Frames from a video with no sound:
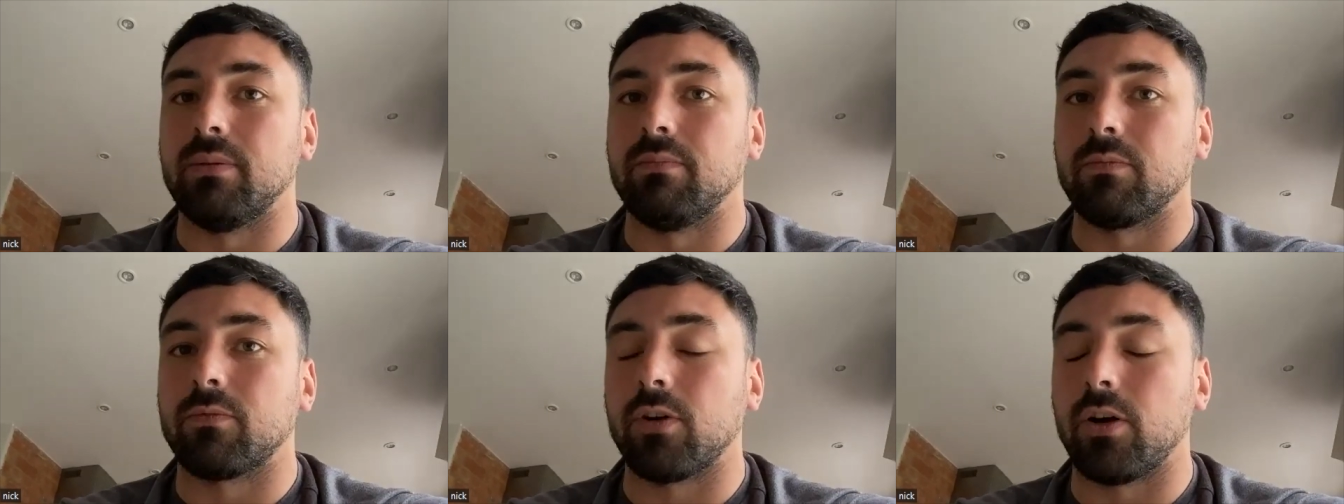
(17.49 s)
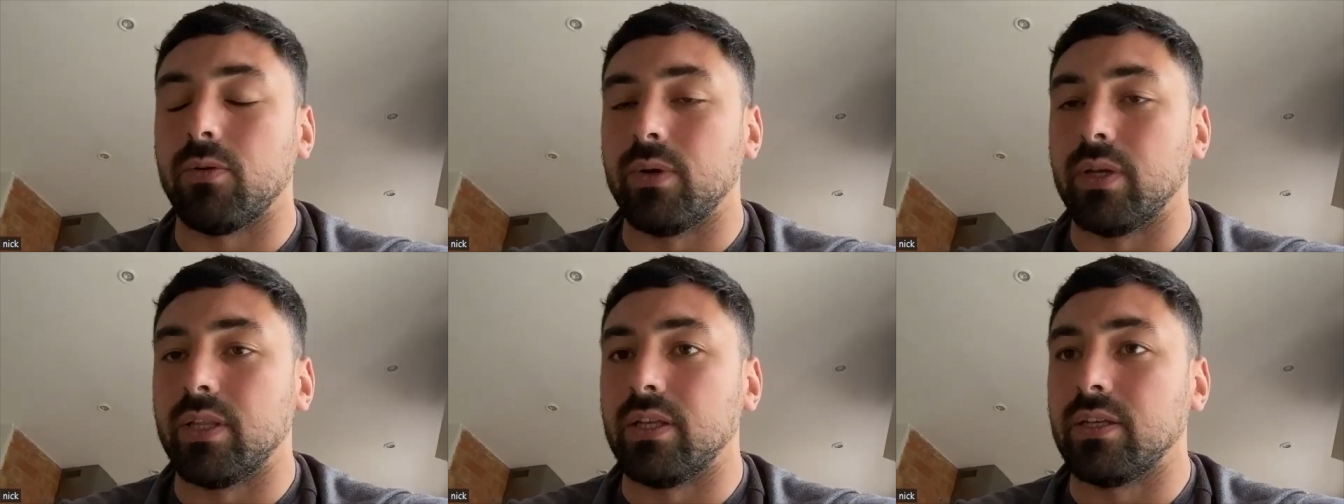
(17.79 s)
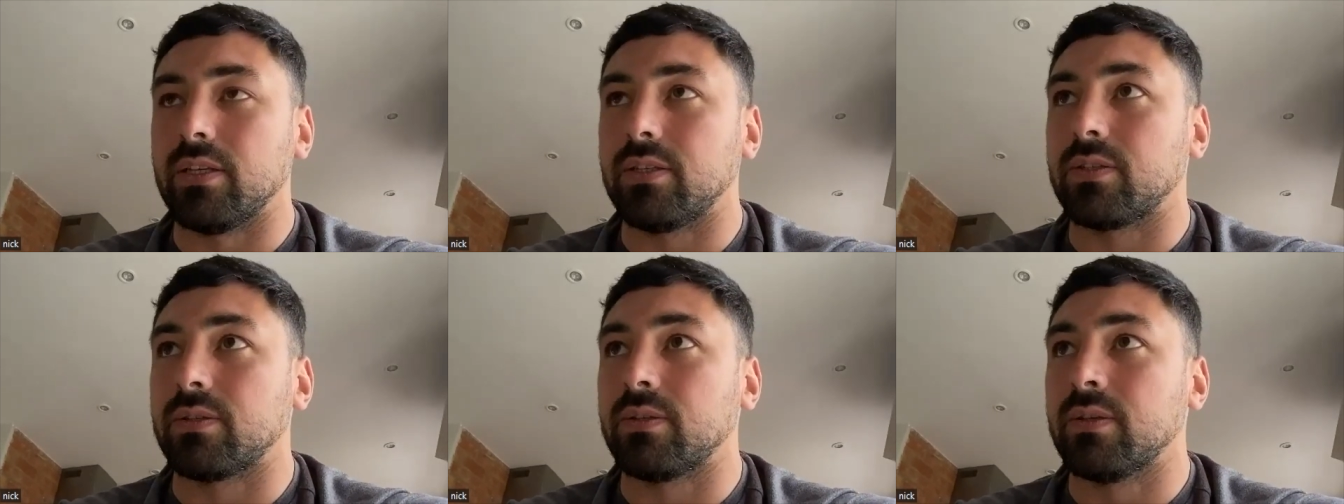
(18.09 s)
growing
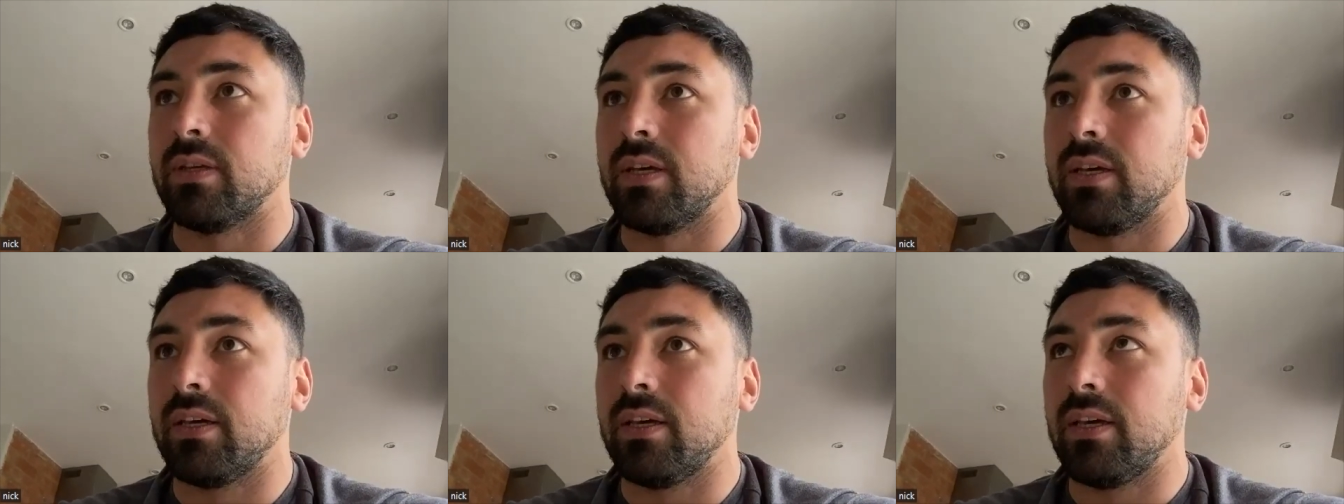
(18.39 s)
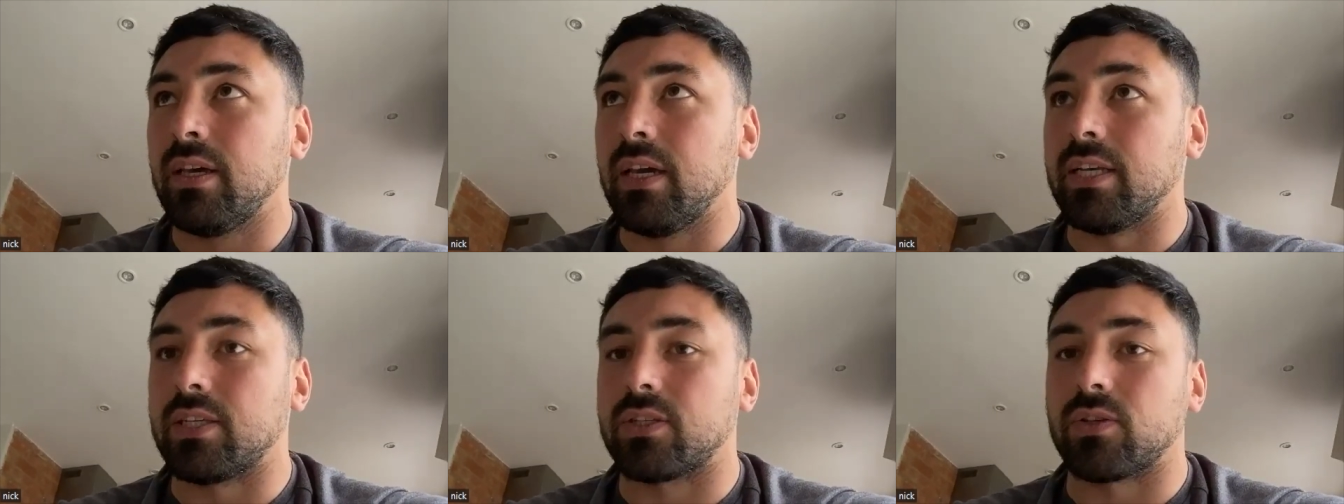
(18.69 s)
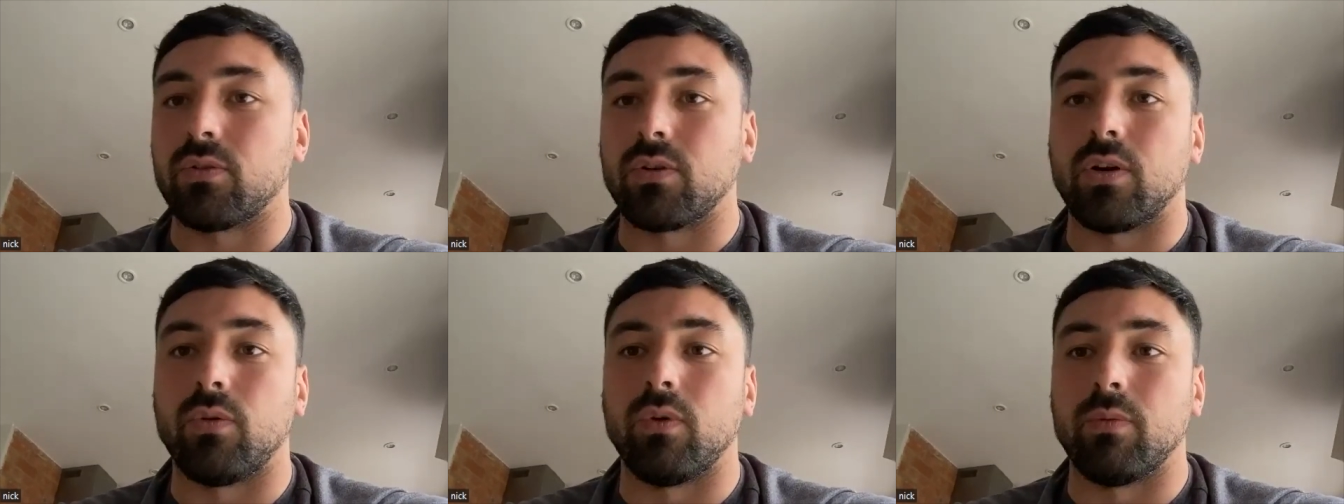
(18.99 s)
is
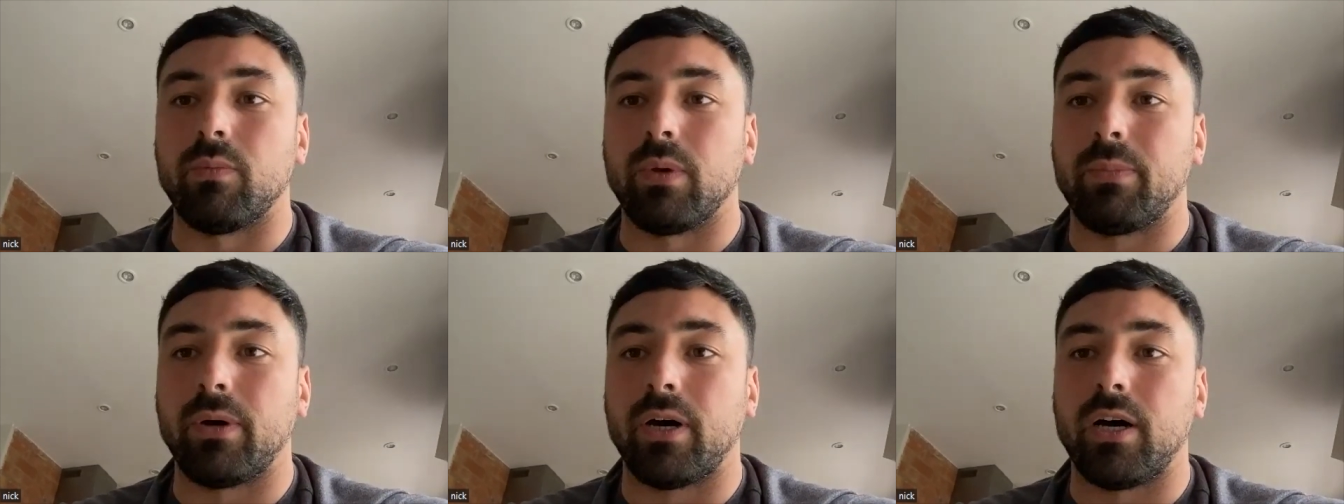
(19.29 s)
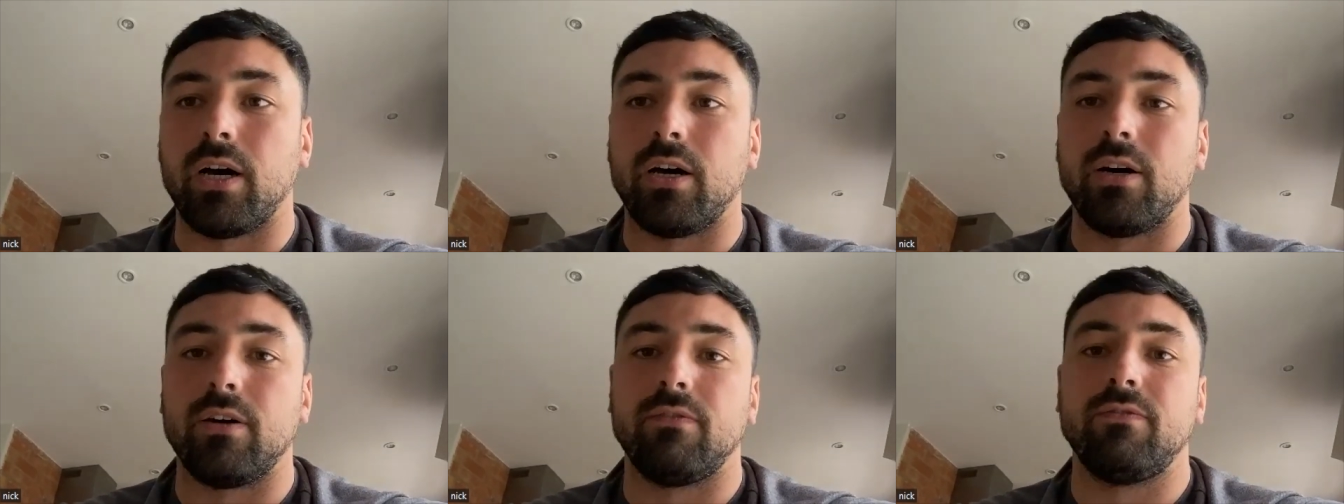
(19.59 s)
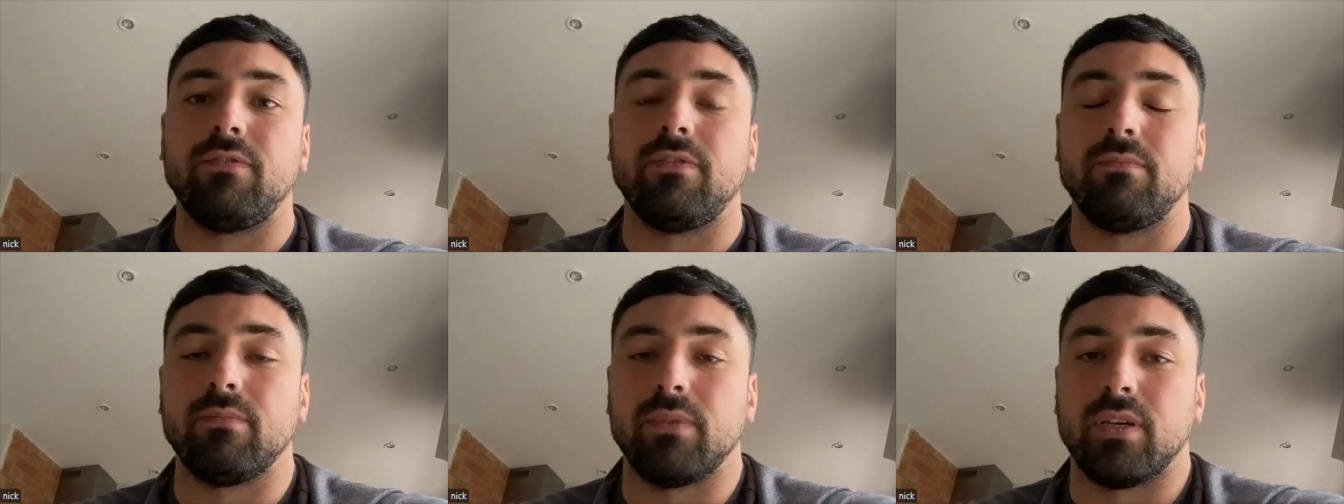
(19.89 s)
something I want to be part
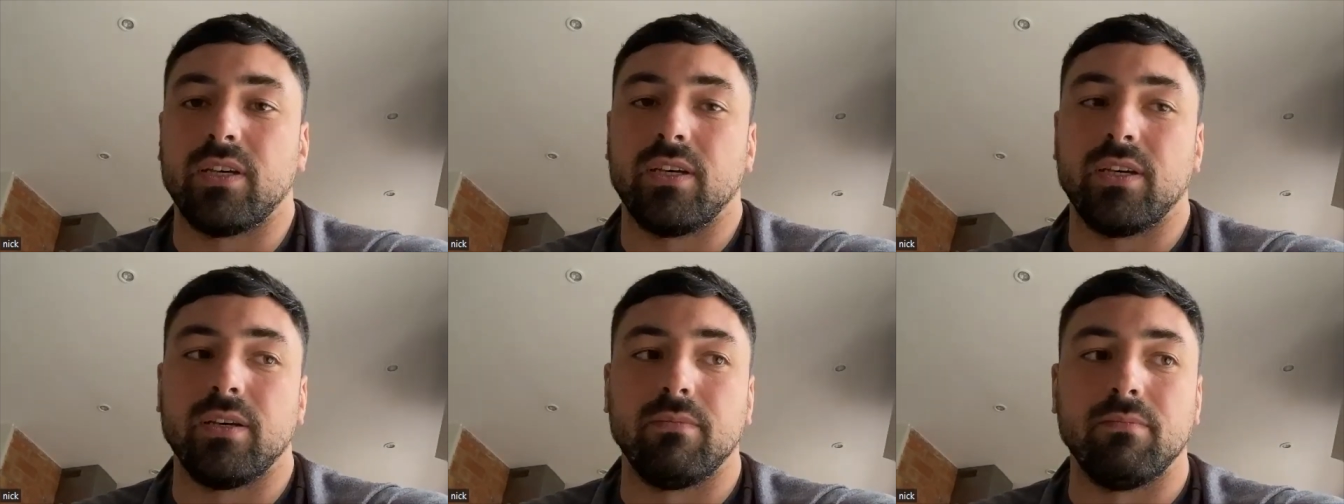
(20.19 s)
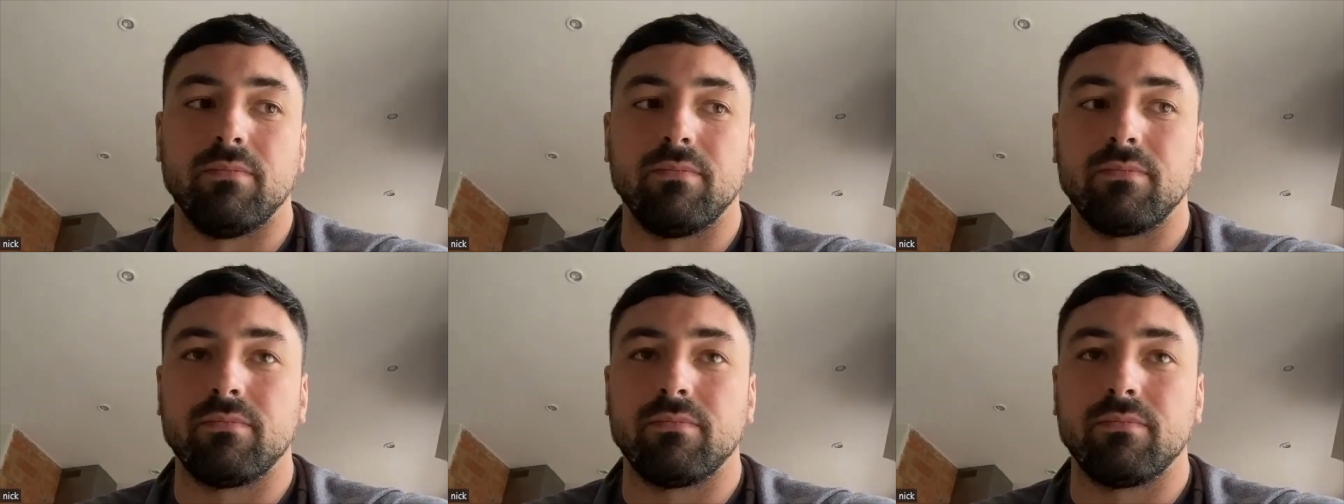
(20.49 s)
of.